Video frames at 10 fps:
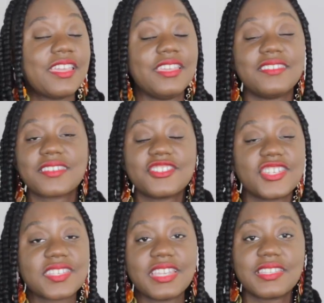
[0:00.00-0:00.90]
It's
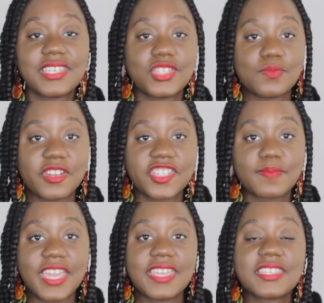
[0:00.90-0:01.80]
just gonna take too much
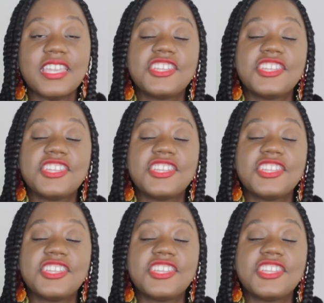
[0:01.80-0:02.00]
space.